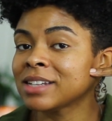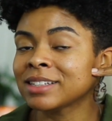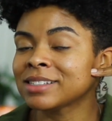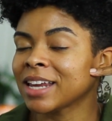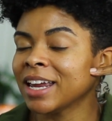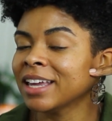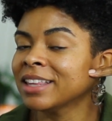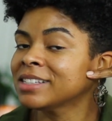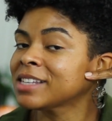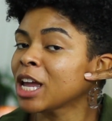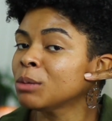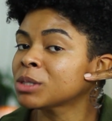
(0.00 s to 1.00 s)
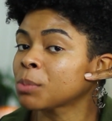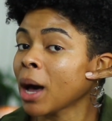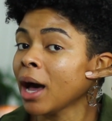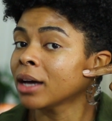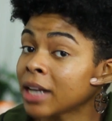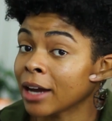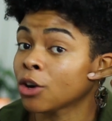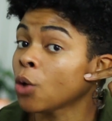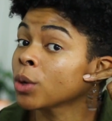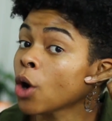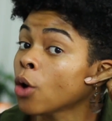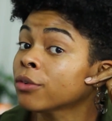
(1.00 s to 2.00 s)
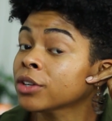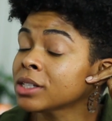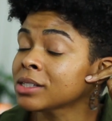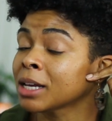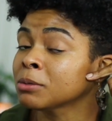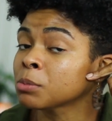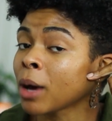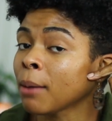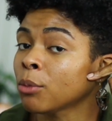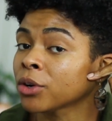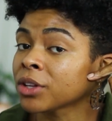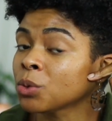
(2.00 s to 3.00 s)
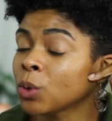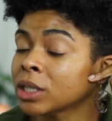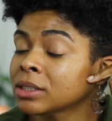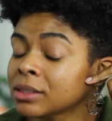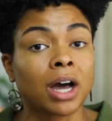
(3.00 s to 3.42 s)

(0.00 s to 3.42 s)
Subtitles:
not staying in the same spot, not going over the same spot more than once.